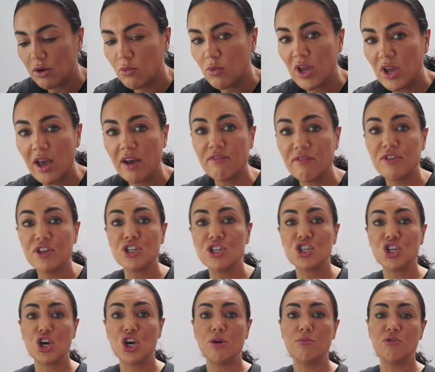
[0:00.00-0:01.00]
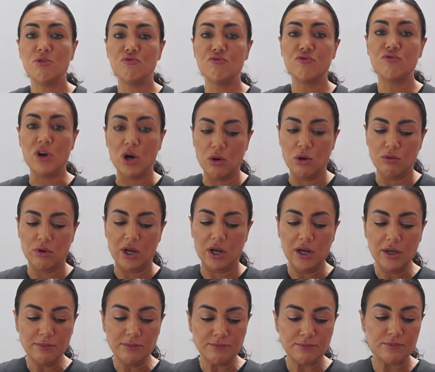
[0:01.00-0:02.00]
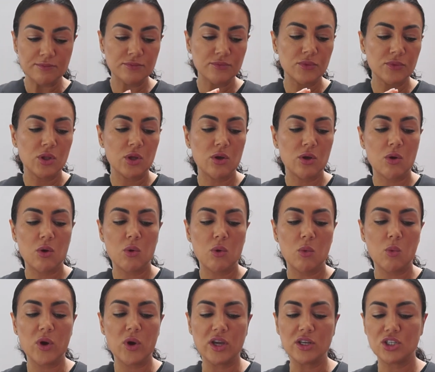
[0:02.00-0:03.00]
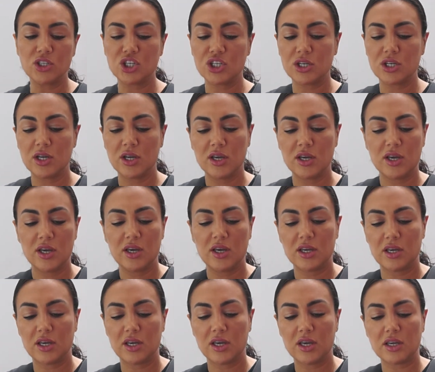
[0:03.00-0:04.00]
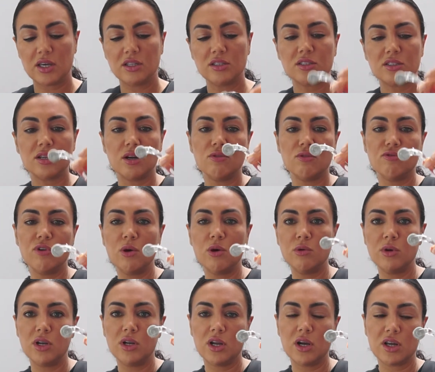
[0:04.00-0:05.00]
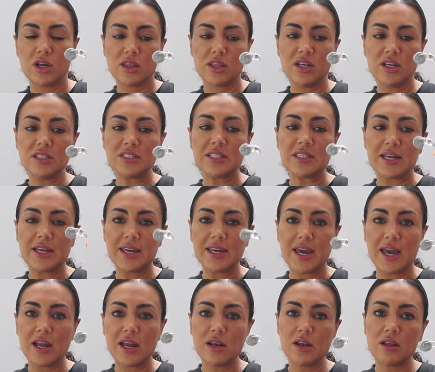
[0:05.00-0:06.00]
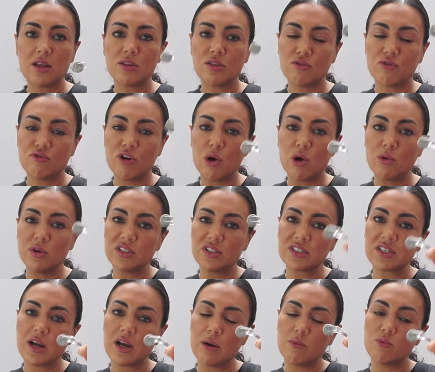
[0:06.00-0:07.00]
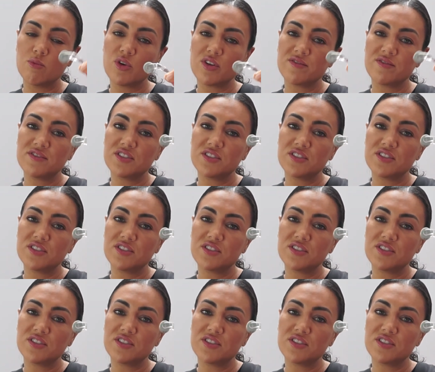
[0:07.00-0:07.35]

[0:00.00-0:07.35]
we have the derma roller, which is a roller like this. Again, the rollers come with